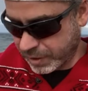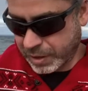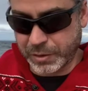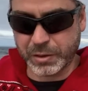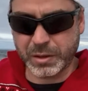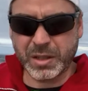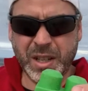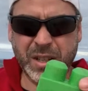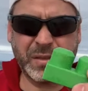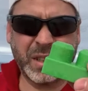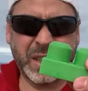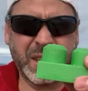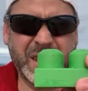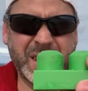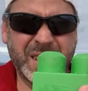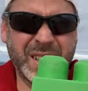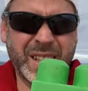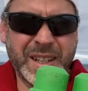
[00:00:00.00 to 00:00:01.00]
other stuff, like
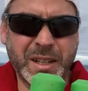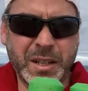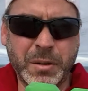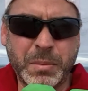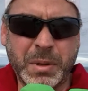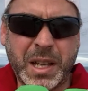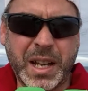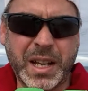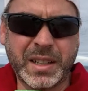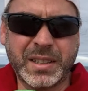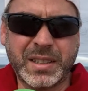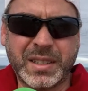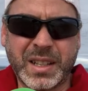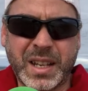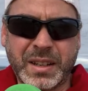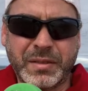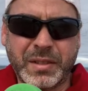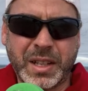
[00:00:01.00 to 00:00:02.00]
these Lego
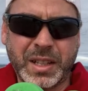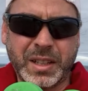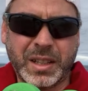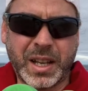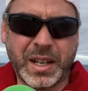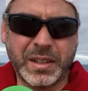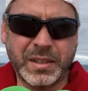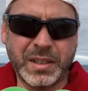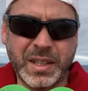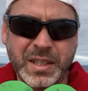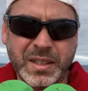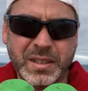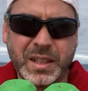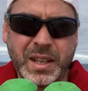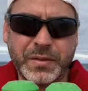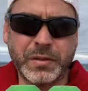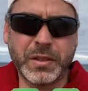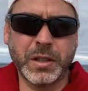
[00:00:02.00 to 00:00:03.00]
blocks, I find a lot of these
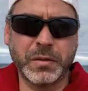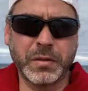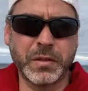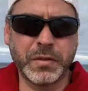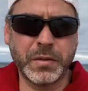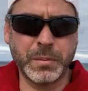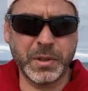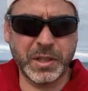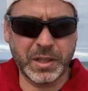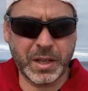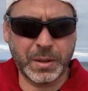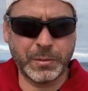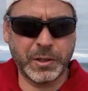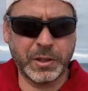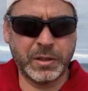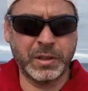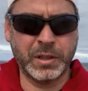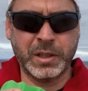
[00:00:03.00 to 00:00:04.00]
left over from the
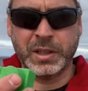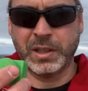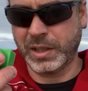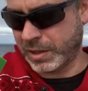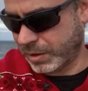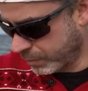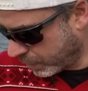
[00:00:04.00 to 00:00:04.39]
summer as